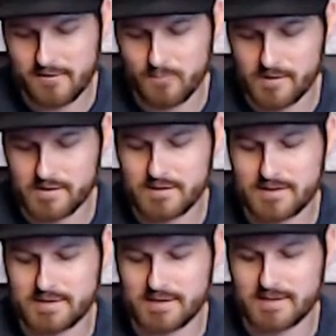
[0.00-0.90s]

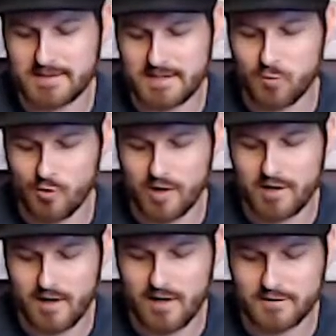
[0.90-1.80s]

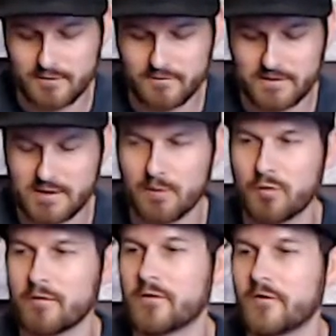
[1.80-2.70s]
116.9, so
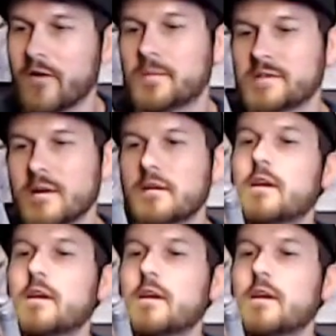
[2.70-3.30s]
58.45%.